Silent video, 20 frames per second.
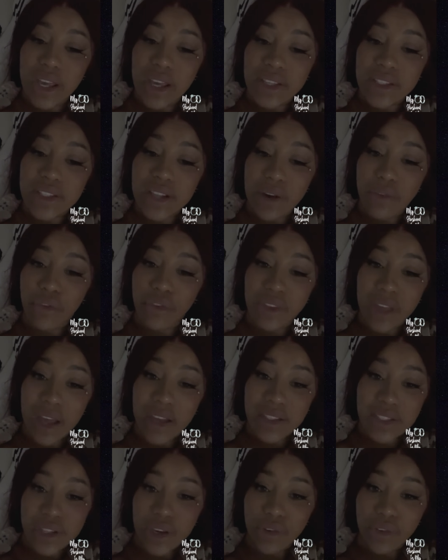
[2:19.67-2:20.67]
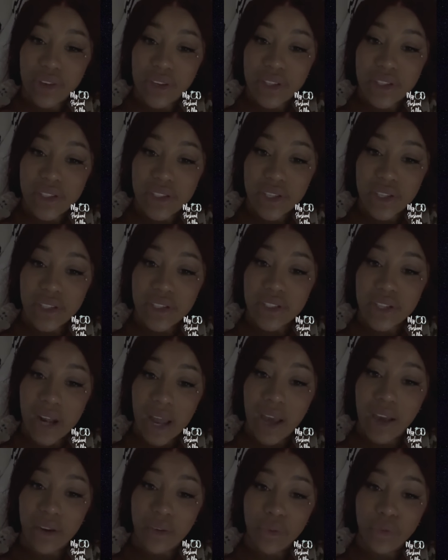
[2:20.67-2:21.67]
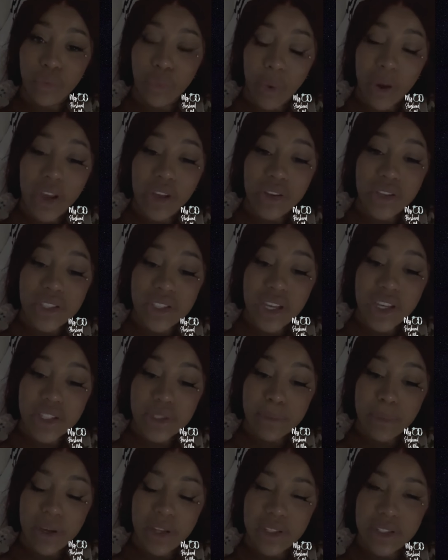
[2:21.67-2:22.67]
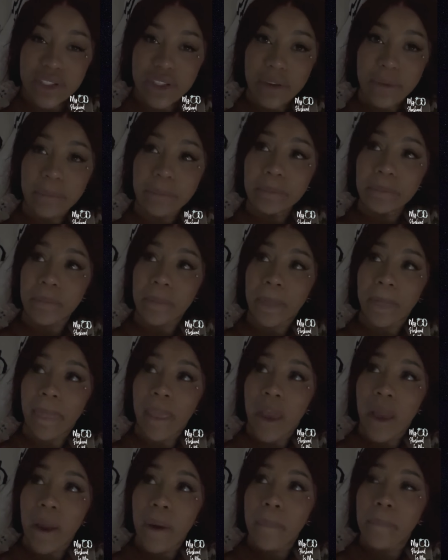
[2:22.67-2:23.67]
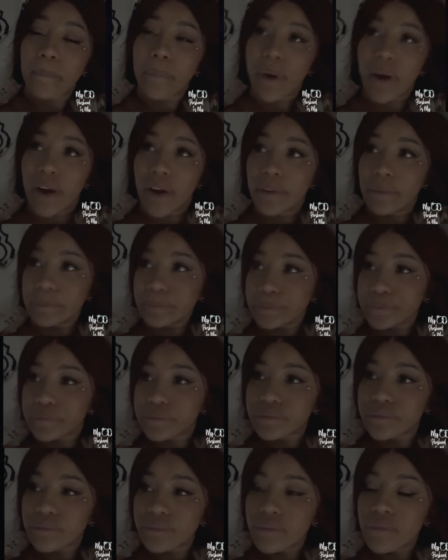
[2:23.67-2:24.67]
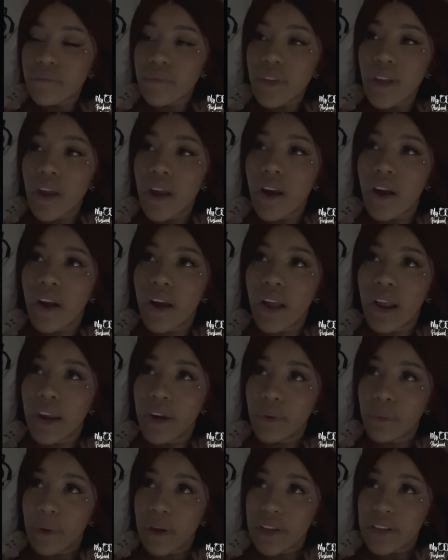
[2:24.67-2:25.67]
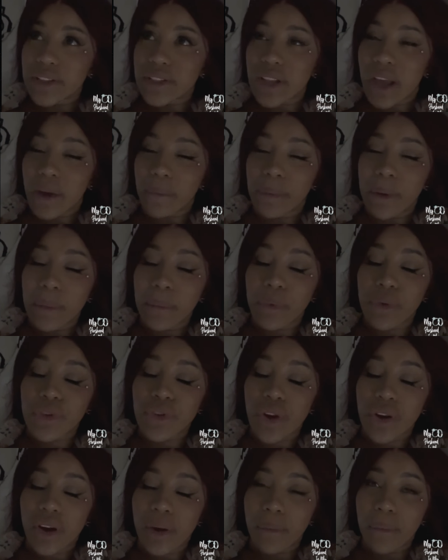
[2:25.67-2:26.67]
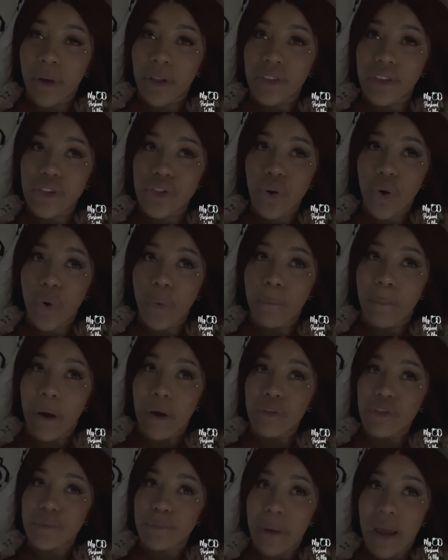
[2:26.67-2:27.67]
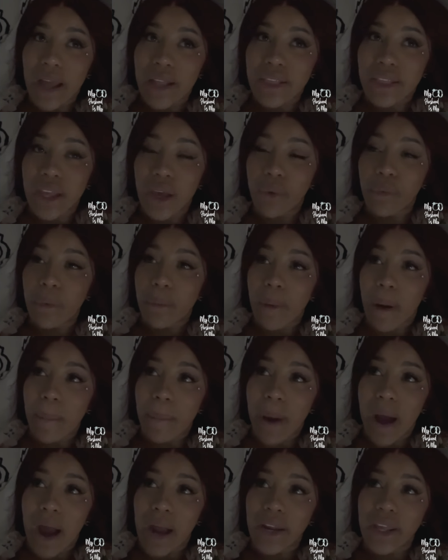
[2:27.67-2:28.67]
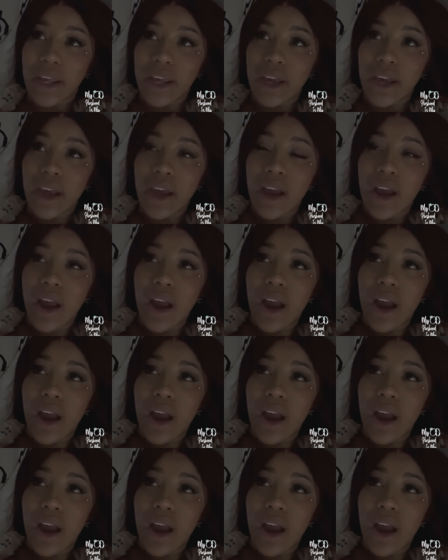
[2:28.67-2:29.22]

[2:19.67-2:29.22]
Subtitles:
It's never that serious, sis. Like, wait your 6 months. But anyways, like, people talking about this whole bounce back thing with my body.